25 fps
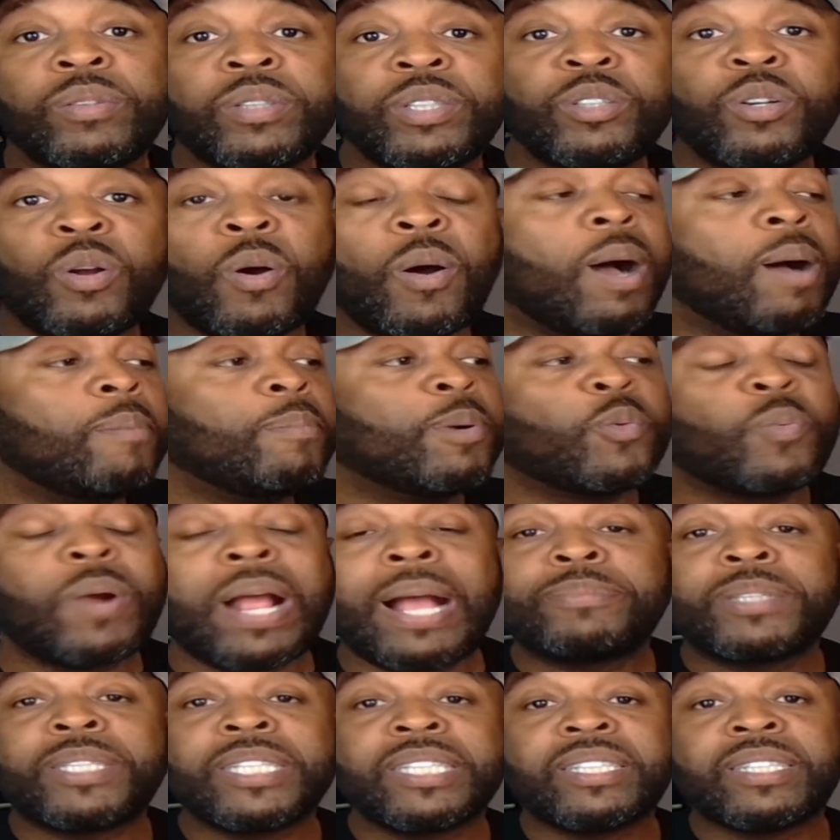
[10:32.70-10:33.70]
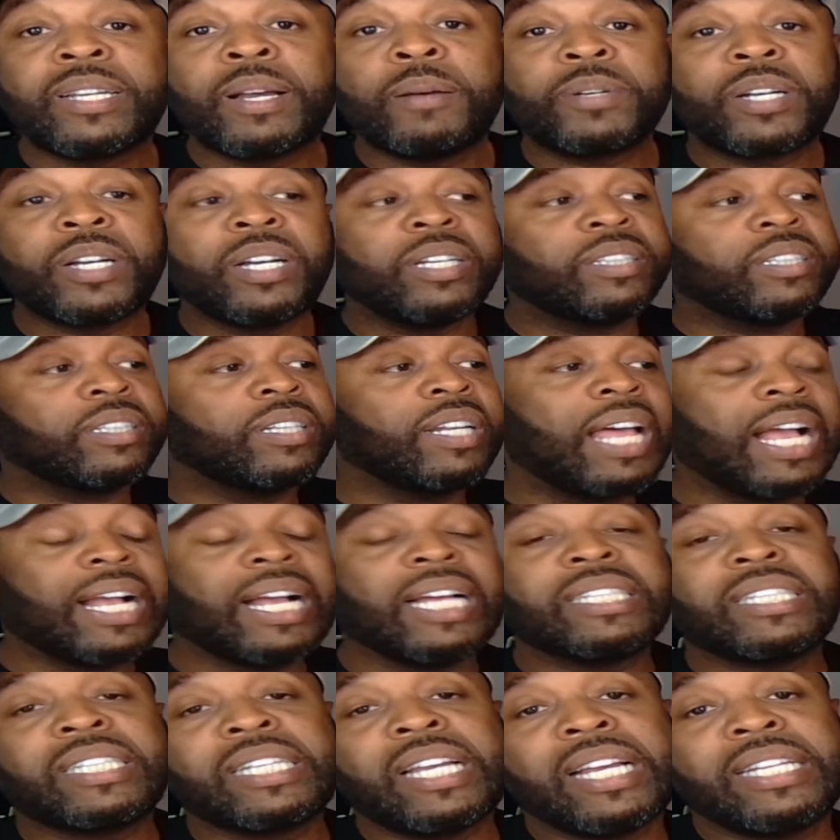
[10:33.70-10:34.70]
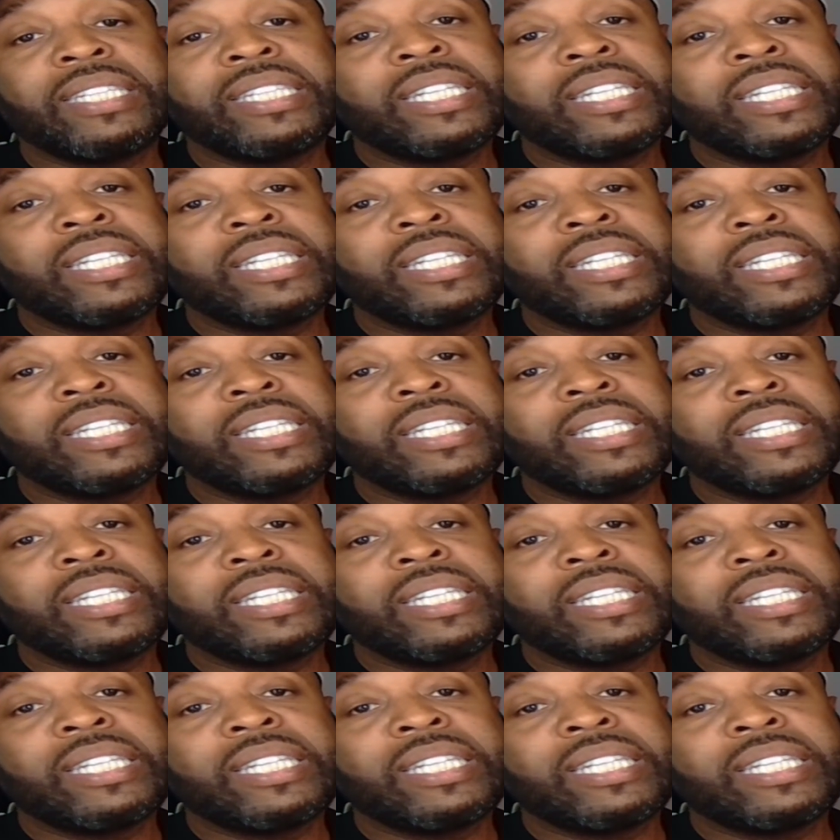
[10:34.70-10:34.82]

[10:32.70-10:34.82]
I'm gonna wrap this up because, like I said,